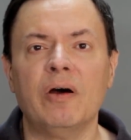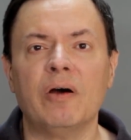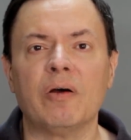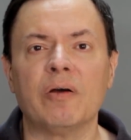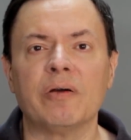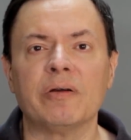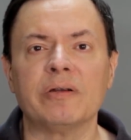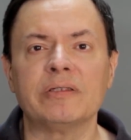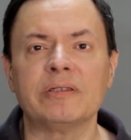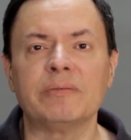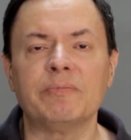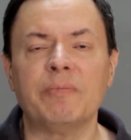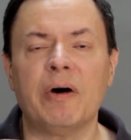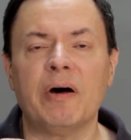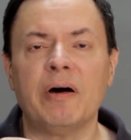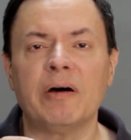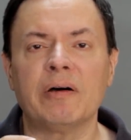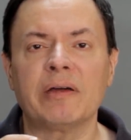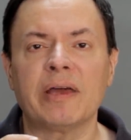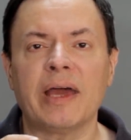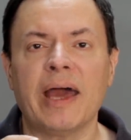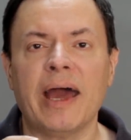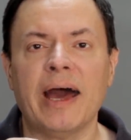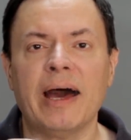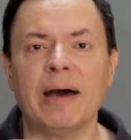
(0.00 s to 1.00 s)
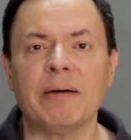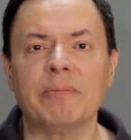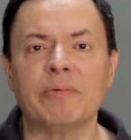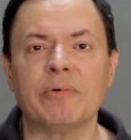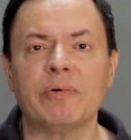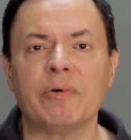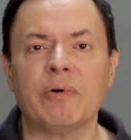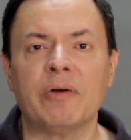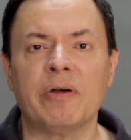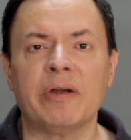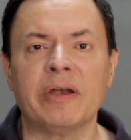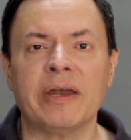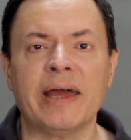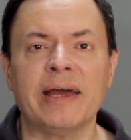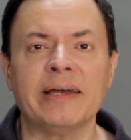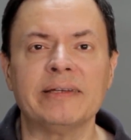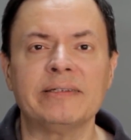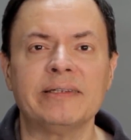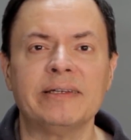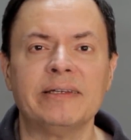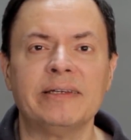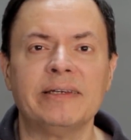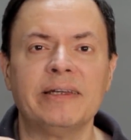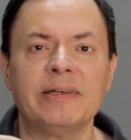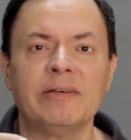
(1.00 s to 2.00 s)
or a small gap, or an
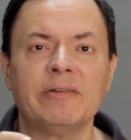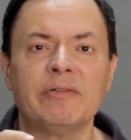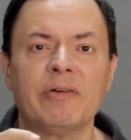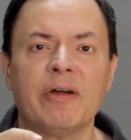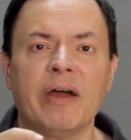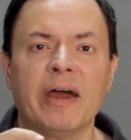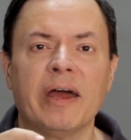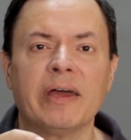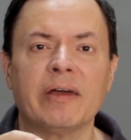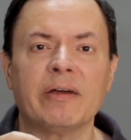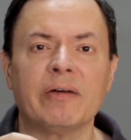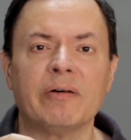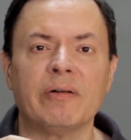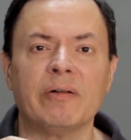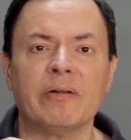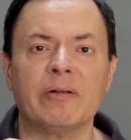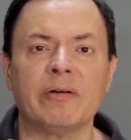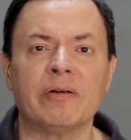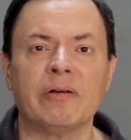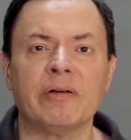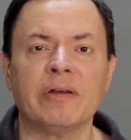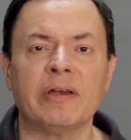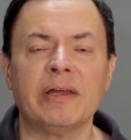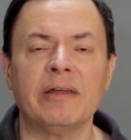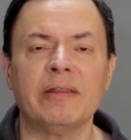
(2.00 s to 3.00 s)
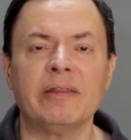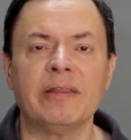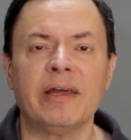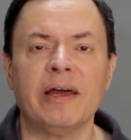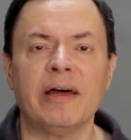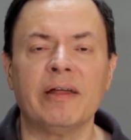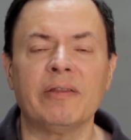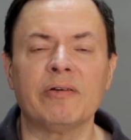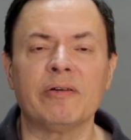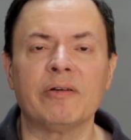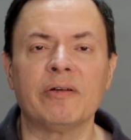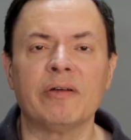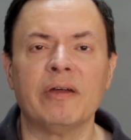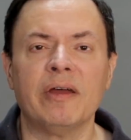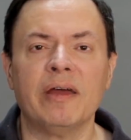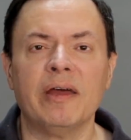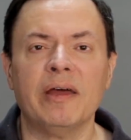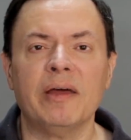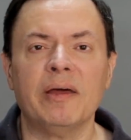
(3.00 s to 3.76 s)
ascending triangle, or any of the other